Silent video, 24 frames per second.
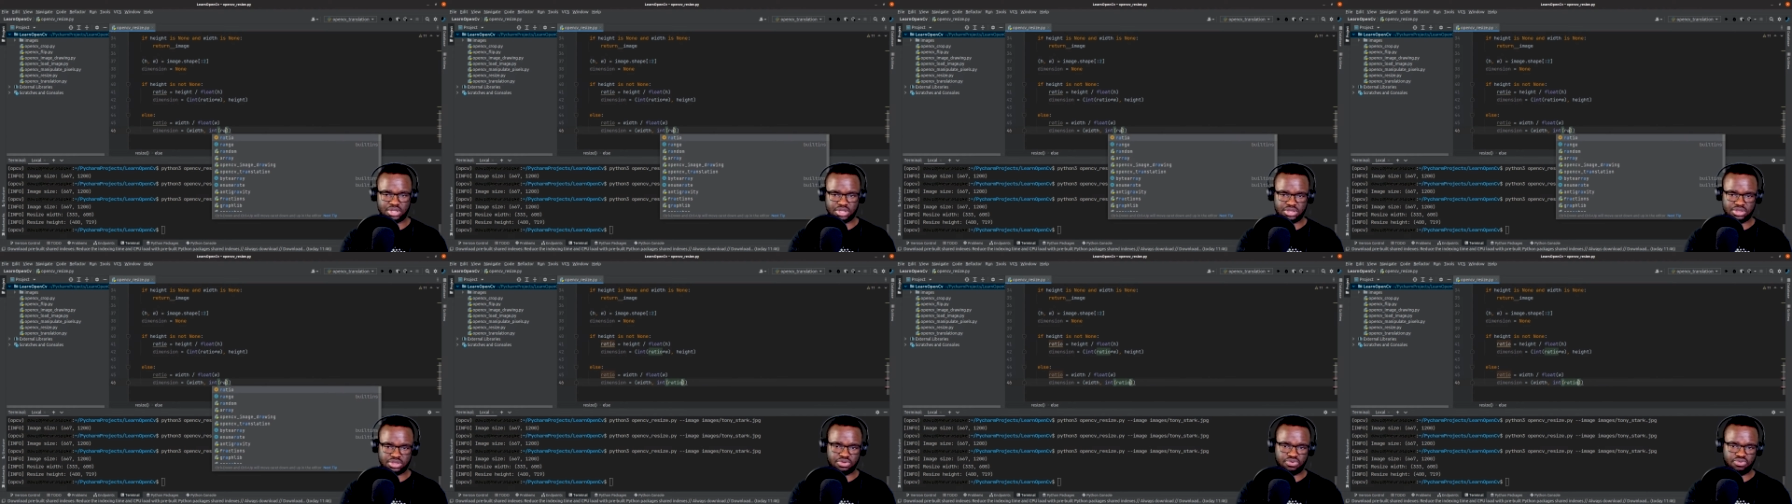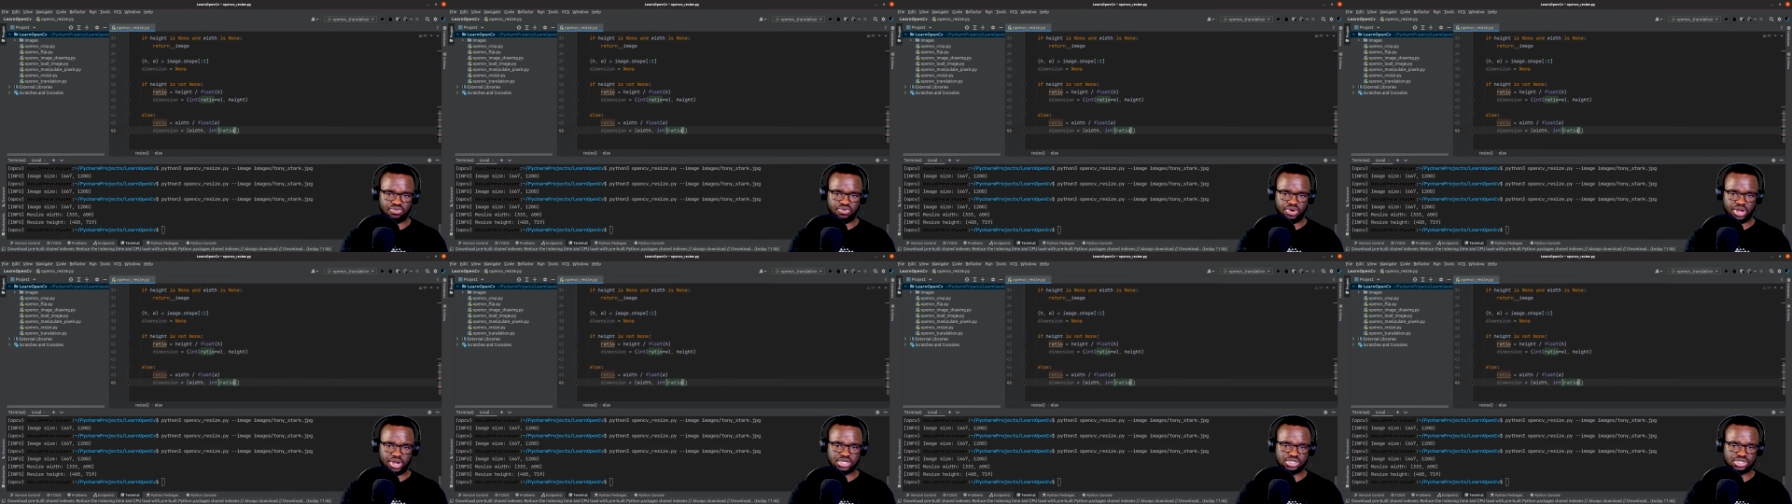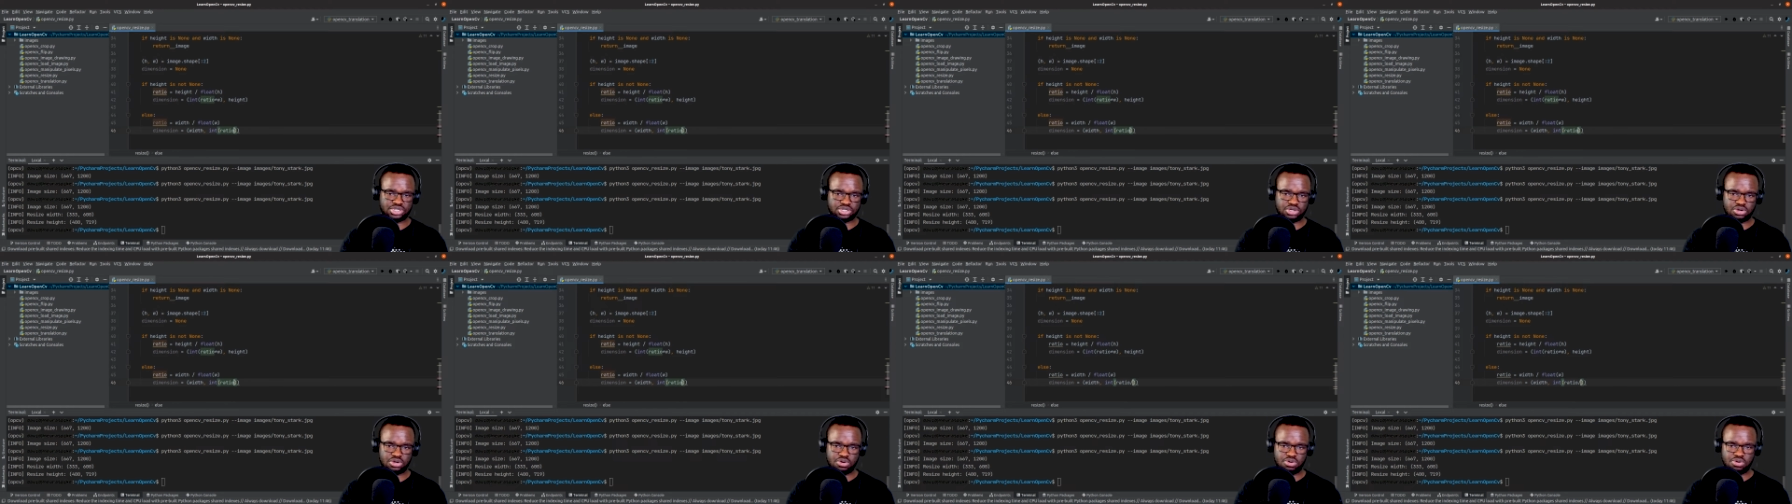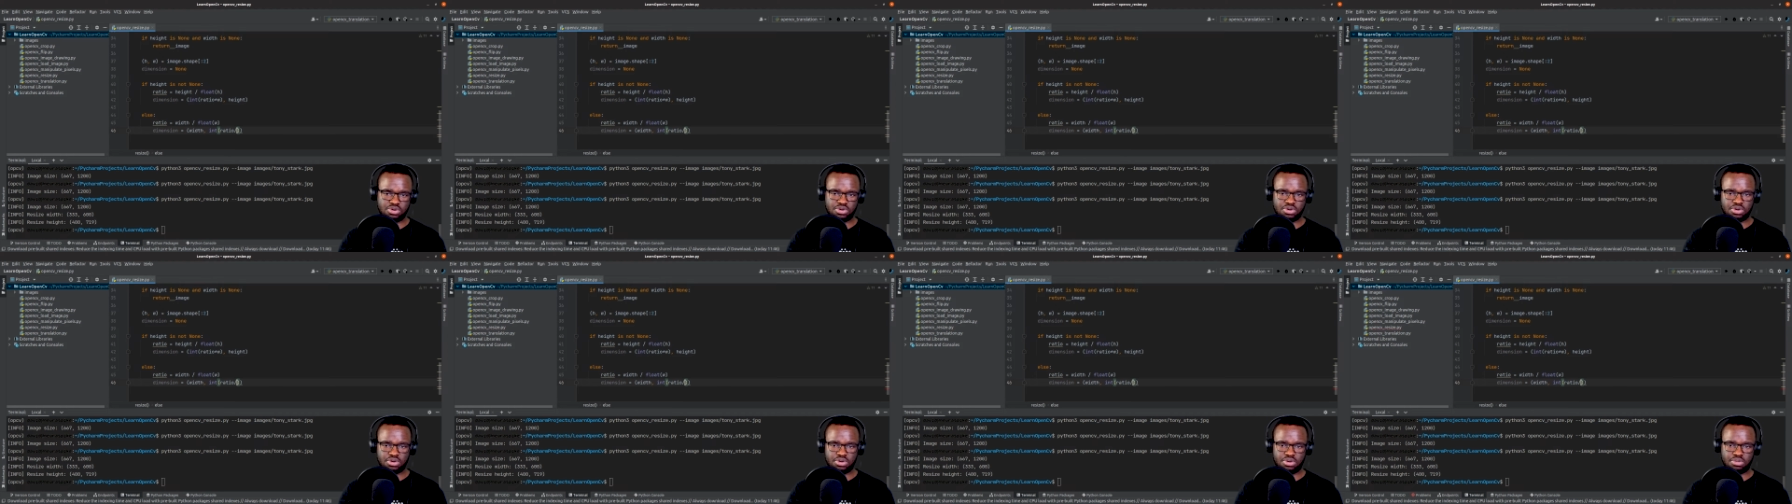The ratio
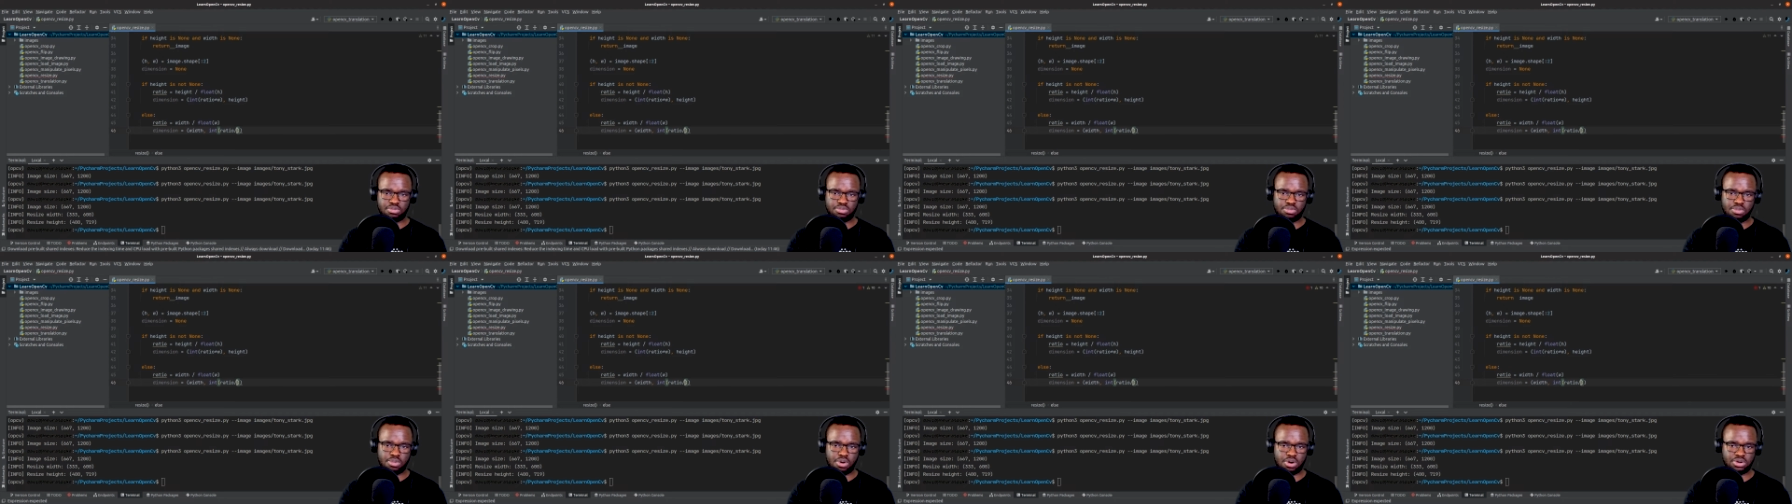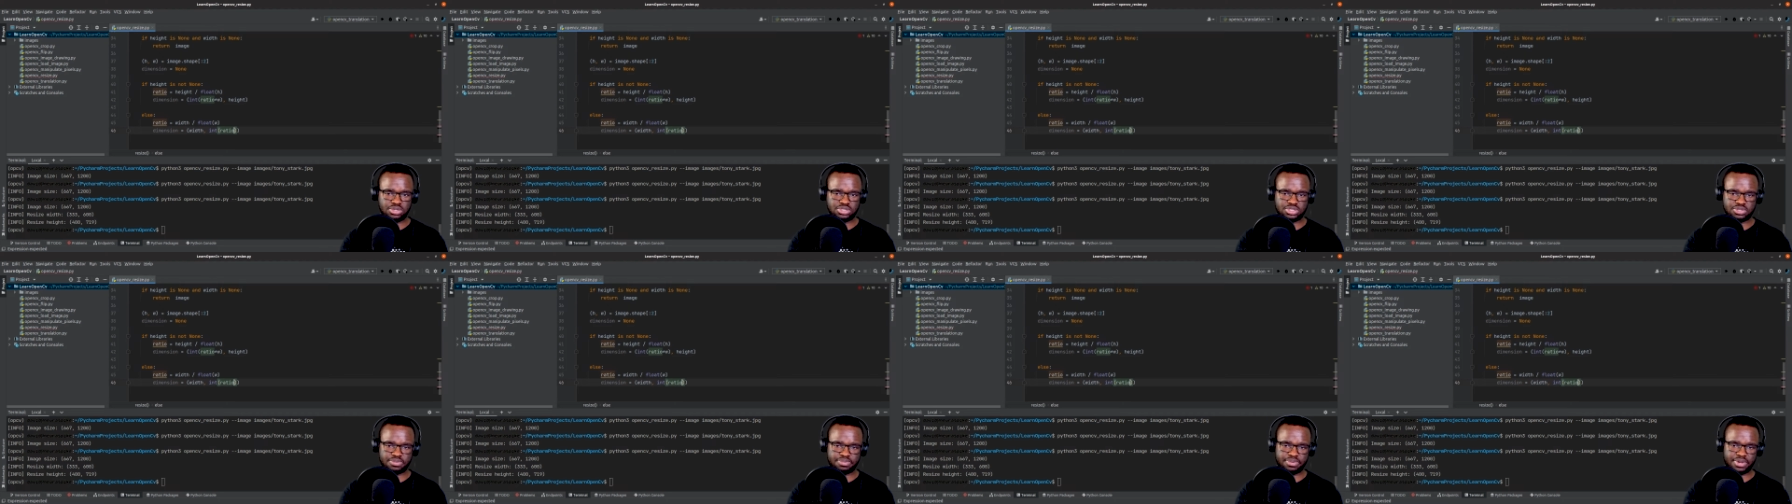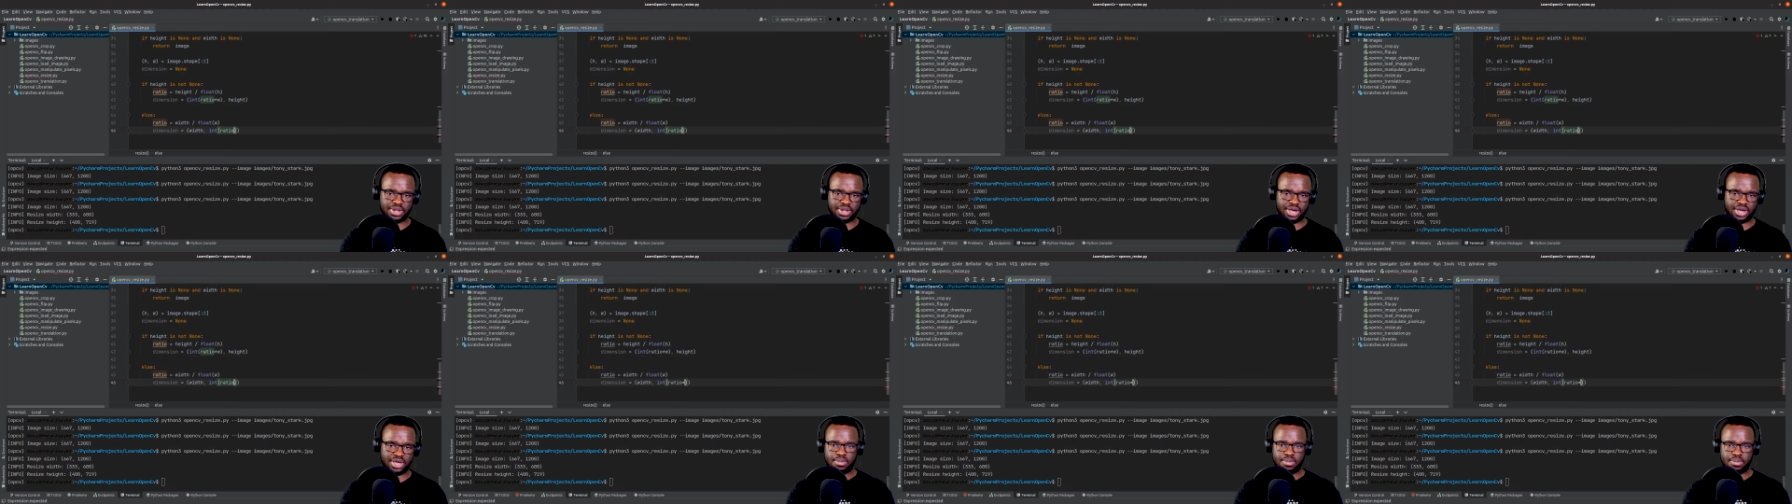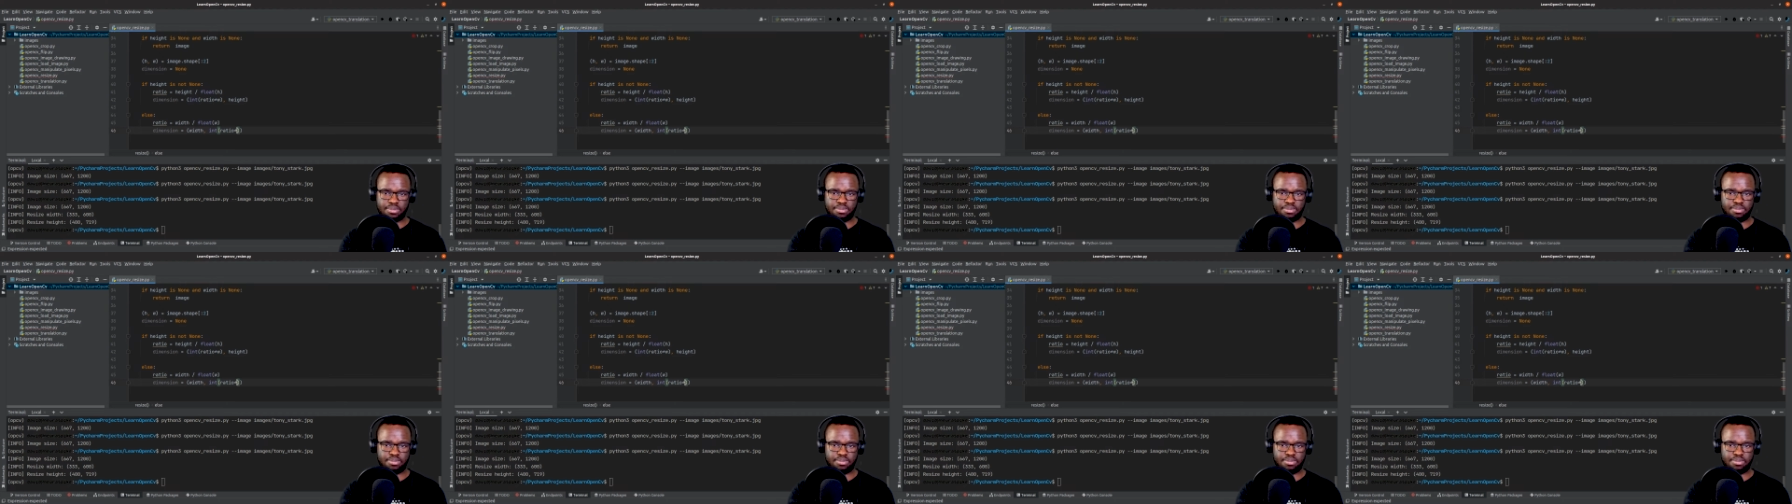multiplied